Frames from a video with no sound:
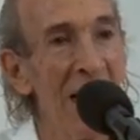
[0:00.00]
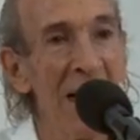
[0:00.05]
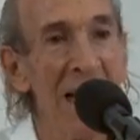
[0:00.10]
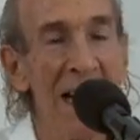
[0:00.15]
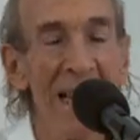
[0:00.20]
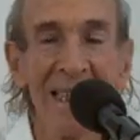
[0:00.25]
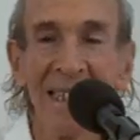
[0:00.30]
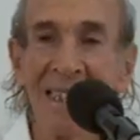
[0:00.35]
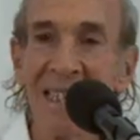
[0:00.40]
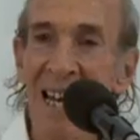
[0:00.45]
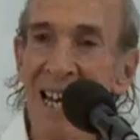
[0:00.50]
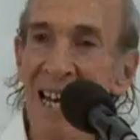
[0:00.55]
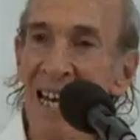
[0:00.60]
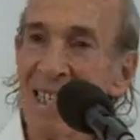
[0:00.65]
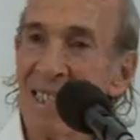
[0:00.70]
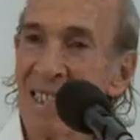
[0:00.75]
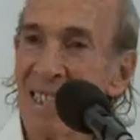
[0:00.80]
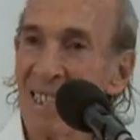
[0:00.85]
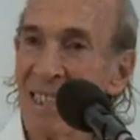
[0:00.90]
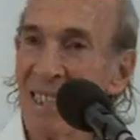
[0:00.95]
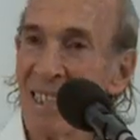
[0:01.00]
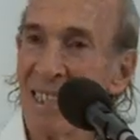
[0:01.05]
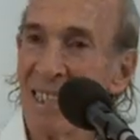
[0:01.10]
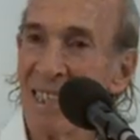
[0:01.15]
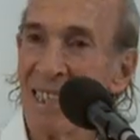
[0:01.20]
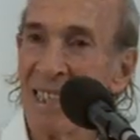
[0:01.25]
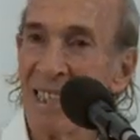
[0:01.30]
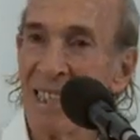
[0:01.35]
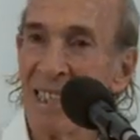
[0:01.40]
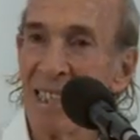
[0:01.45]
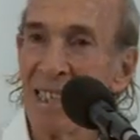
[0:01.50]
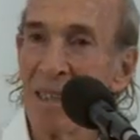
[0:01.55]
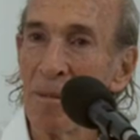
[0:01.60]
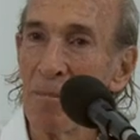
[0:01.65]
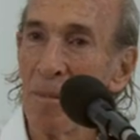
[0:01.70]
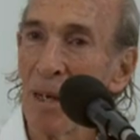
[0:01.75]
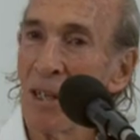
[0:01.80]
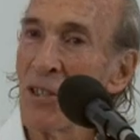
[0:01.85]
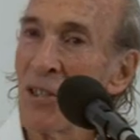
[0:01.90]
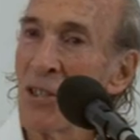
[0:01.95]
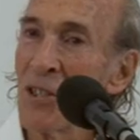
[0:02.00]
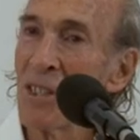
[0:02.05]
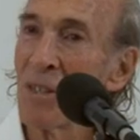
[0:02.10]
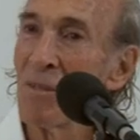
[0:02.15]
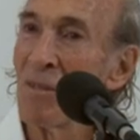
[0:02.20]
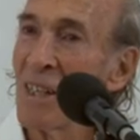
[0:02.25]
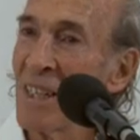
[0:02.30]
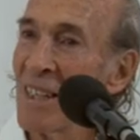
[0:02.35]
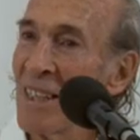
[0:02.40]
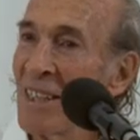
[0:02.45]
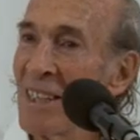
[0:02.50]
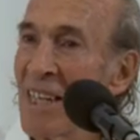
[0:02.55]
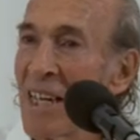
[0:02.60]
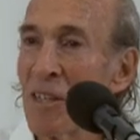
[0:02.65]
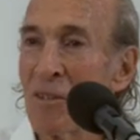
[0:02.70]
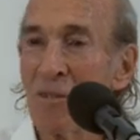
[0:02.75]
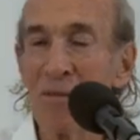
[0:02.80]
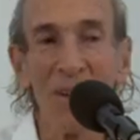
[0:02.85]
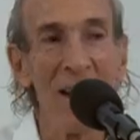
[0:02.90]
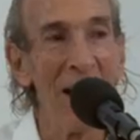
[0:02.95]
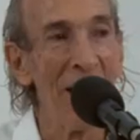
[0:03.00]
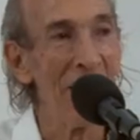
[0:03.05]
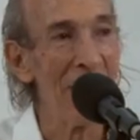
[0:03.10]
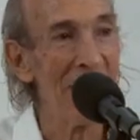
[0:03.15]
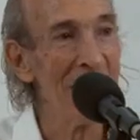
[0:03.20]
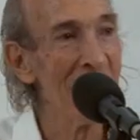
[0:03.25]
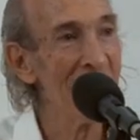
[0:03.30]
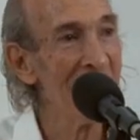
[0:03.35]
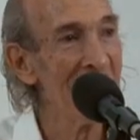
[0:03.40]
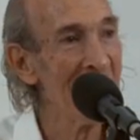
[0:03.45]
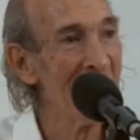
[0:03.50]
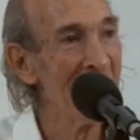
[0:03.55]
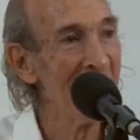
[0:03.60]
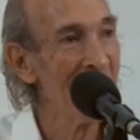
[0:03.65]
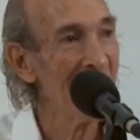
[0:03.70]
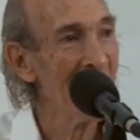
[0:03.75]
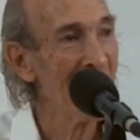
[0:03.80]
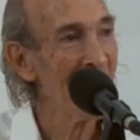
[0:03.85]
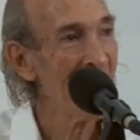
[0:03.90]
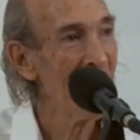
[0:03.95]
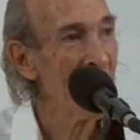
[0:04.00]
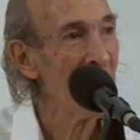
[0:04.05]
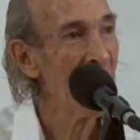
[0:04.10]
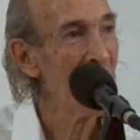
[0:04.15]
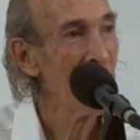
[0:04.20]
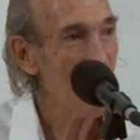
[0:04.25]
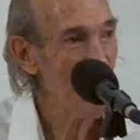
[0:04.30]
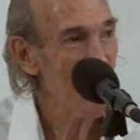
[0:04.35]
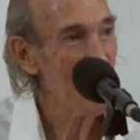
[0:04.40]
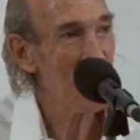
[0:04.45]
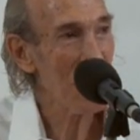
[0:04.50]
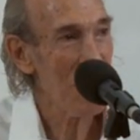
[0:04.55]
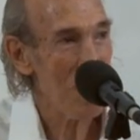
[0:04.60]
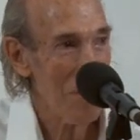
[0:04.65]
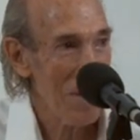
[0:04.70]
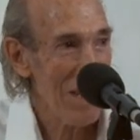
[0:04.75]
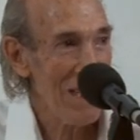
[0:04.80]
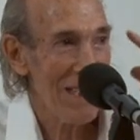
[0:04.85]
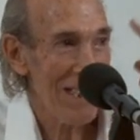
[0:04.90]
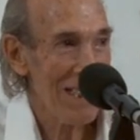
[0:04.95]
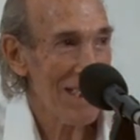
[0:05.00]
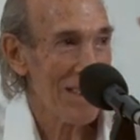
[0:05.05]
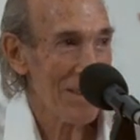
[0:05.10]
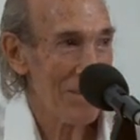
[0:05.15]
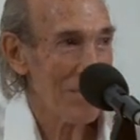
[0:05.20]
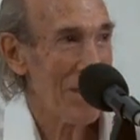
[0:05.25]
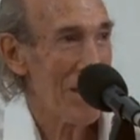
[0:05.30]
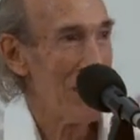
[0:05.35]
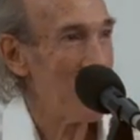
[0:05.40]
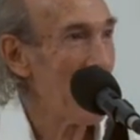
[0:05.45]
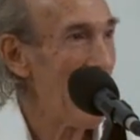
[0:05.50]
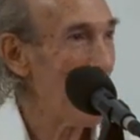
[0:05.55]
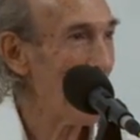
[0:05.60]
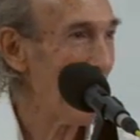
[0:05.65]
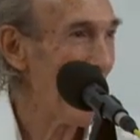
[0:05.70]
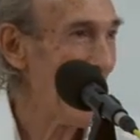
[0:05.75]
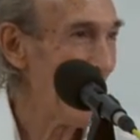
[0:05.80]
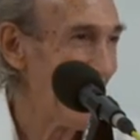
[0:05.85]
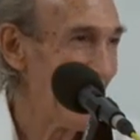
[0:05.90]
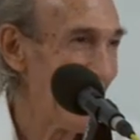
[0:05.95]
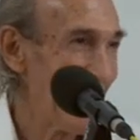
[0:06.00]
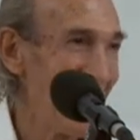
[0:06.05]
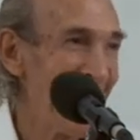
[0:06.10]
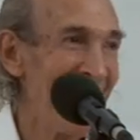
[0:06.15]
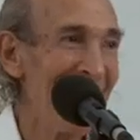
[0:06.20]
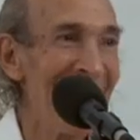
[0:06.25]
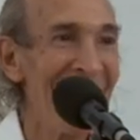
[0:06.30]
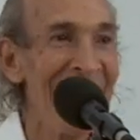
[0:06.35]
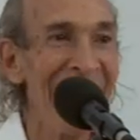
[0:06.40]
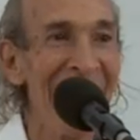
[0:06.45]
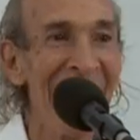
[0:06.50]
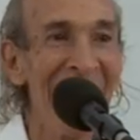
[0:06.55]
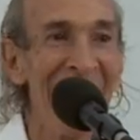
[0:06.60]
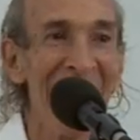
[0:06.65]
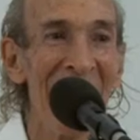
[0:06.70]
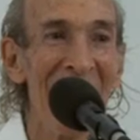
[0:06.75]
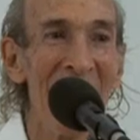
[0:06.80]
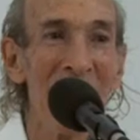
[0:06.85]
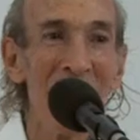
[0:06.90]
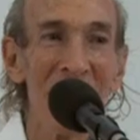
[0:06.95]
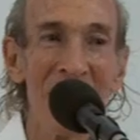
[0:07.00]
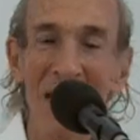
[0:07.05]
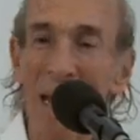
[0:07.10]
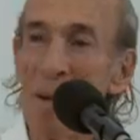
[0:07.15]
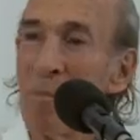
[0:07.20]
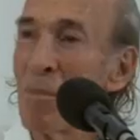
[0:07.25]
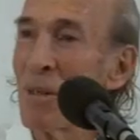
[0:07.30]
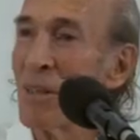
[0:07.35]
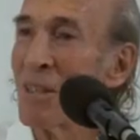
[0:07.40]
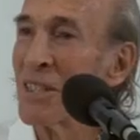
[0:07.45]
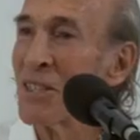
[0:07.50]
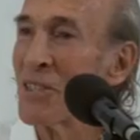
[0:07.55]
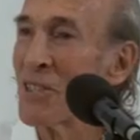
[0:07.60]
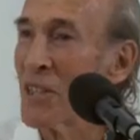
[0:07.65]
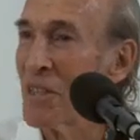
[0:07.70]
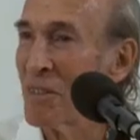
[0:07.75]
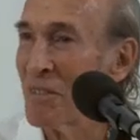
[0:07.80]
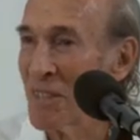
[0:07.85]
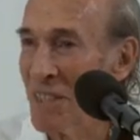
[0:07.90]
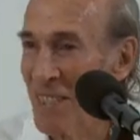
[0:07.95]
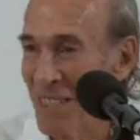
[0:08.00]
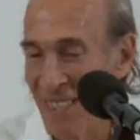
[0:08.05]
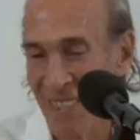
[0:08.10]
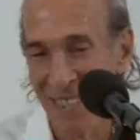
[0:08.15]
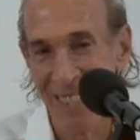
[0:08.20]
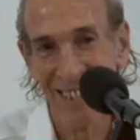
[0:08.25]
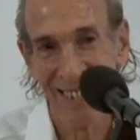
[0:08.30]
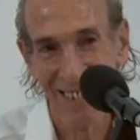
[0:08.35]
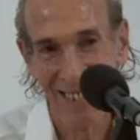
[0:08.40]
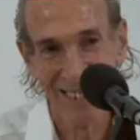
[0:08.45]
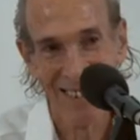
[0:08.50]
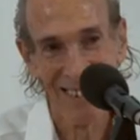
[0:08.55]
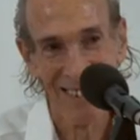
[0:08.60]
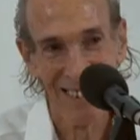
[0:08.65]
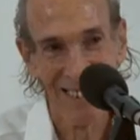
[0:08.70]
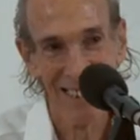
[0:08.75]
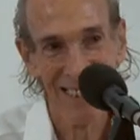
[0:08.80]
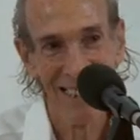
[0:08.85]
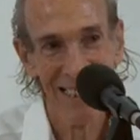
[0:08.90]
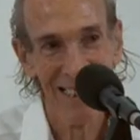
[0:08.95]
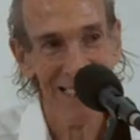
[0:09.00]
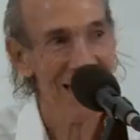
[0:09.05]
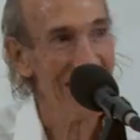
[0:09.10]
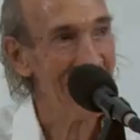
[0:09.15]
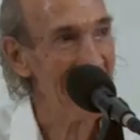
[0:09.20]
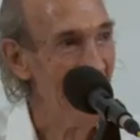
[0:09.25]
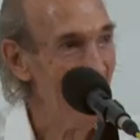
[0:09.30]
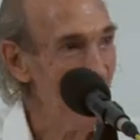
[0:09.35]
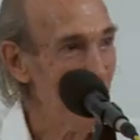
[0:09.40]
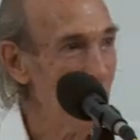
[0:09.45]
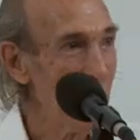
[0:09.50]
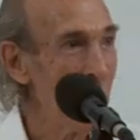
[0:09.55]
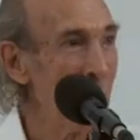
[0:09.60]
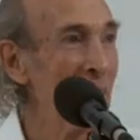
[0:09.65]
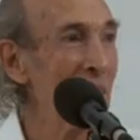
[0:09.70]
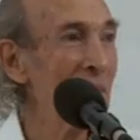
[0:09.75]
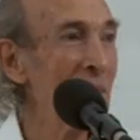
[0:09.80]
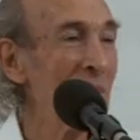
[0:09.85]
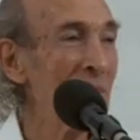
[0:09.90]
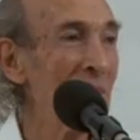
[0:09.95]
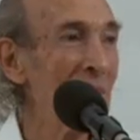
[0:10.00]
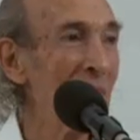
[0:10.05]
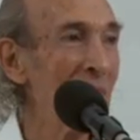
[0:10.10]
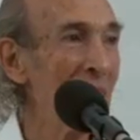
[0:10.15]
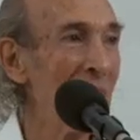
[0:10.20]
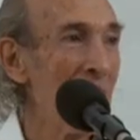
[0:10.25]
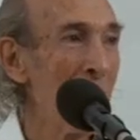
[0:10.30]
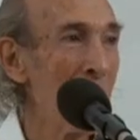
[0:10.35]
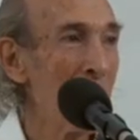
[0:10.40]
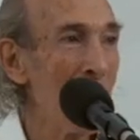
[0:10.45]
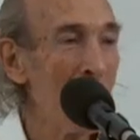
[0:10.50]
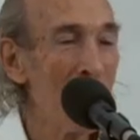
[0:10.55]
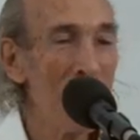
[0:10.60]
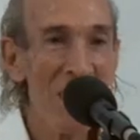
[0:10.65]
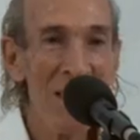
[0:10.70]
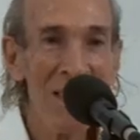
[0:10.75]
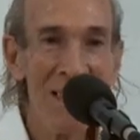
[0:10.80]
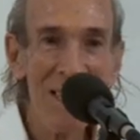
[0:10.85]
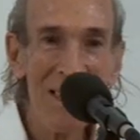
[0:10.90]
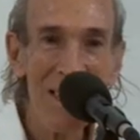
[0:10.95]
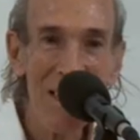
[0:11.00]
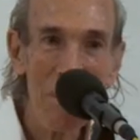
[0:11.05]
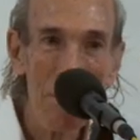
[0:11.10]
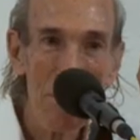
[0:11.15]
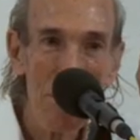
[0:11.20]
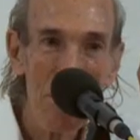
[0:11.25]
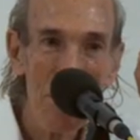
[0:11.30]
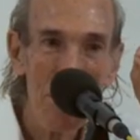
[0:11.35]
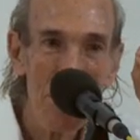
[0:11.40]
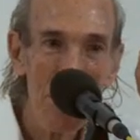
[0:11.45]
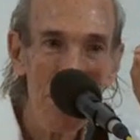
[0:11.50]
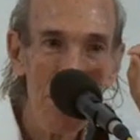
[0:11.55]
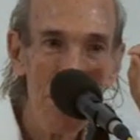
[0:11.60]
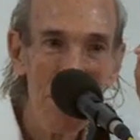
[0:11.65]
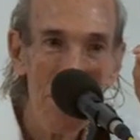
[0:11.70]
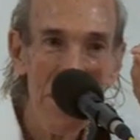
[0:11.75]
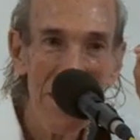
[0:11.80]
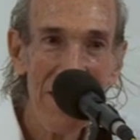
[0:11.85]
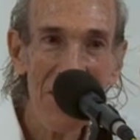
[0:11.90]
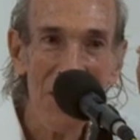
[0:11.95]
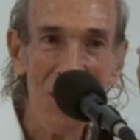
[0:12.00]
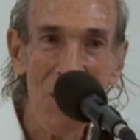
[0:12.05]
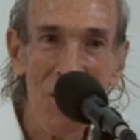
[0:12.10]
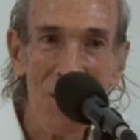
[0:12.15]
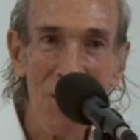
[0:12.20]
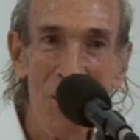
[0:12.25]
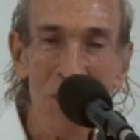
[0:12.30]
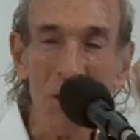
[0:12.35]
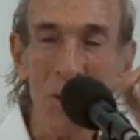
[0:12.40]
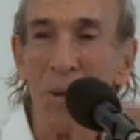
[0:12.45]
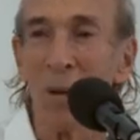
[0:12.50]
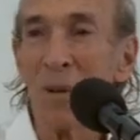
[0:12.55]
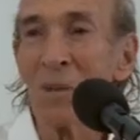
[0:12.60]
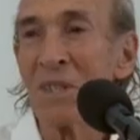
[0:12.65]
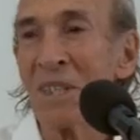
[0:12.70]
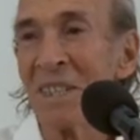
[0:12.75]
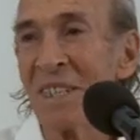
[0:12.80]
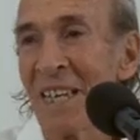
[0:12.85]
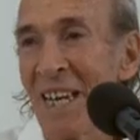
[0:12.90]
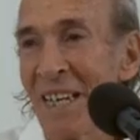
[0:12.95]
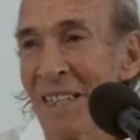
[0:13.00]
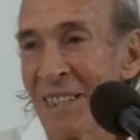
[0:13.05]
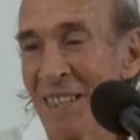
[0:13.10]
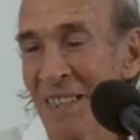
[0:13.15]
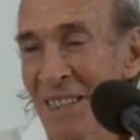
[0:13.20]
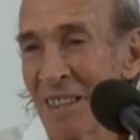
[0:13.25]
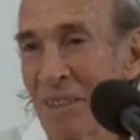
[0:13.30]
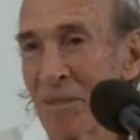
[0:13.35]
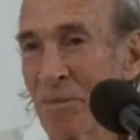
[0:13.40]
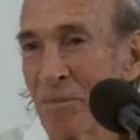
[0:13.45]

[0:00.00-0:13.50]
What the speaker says: And it has bunches of little yellow flowers, which for me, in my mind, resembled service yellow, but with the little pink dots towards the center.